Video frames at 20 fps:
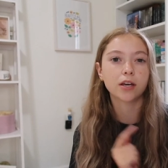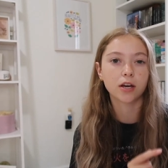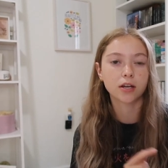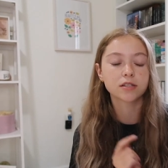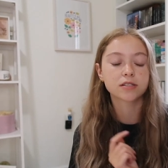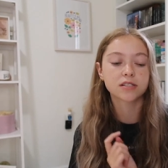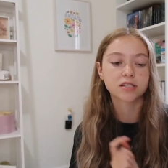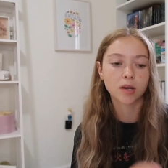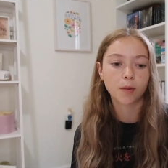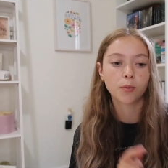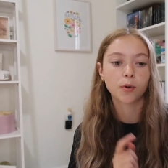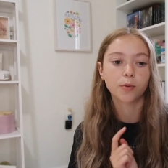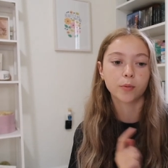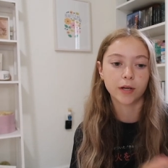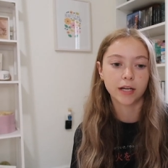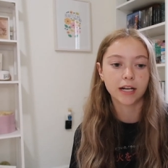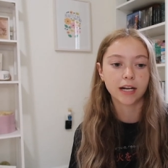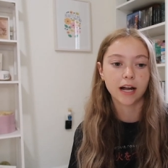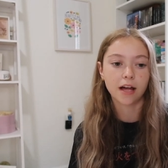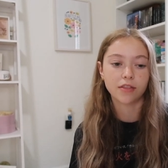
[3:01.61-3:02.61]
good summer
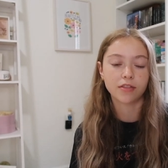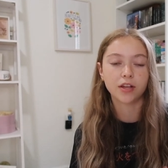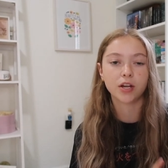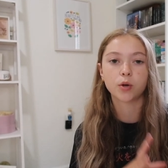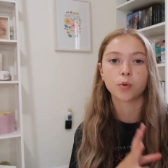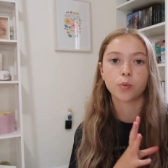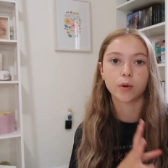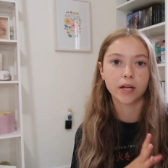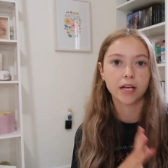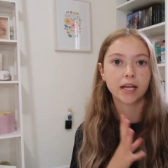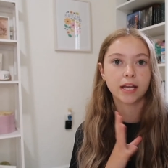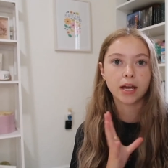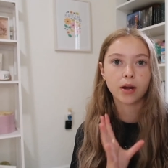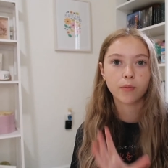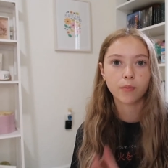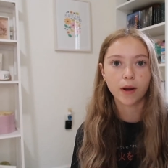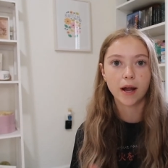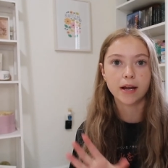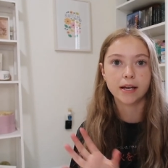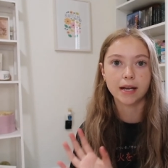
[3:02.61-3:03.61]
read and I think reading
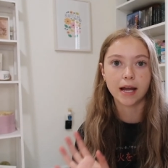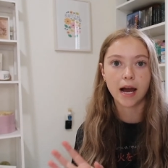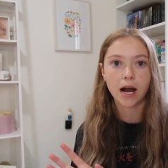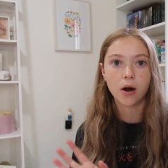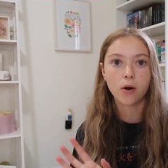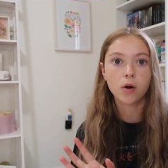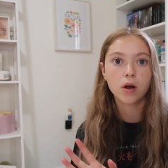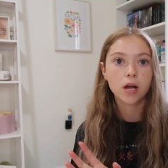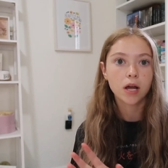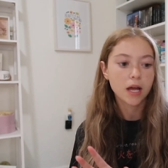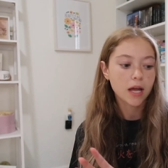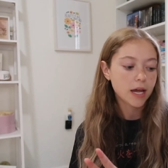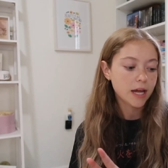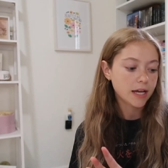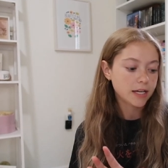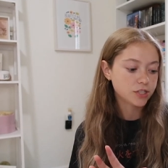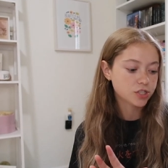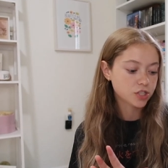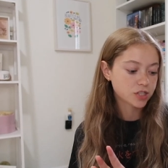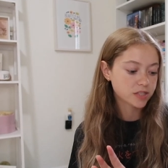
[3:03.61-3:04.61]
it right now,
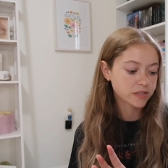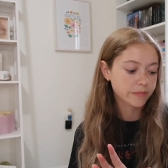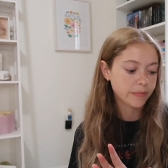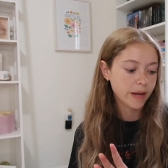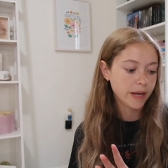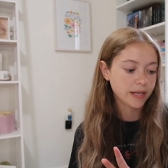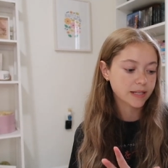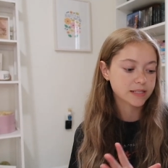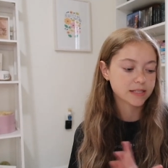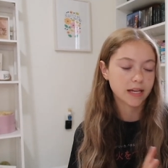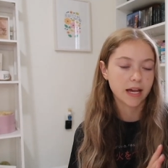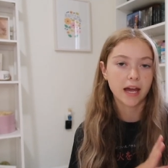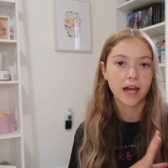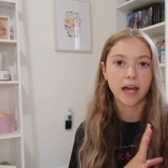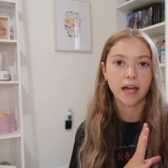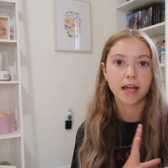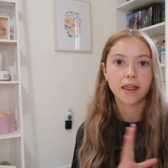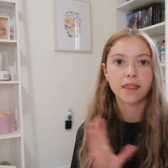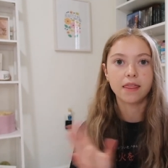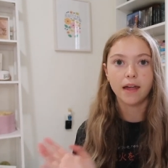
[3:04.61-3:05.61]
it just makes
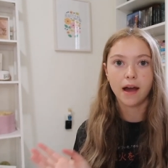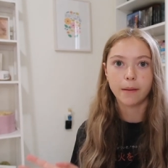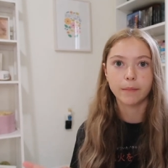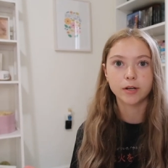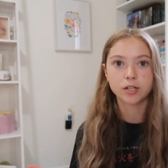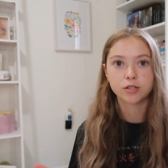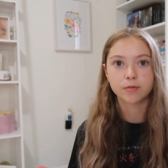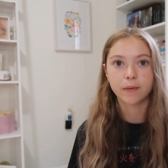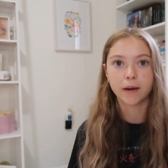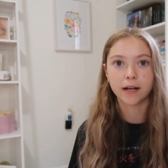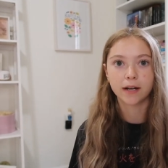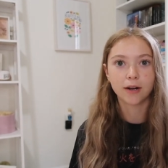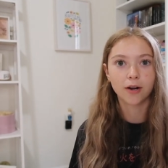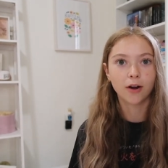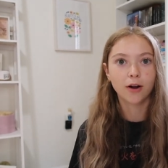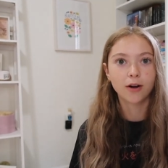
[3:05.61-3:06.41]
it that much better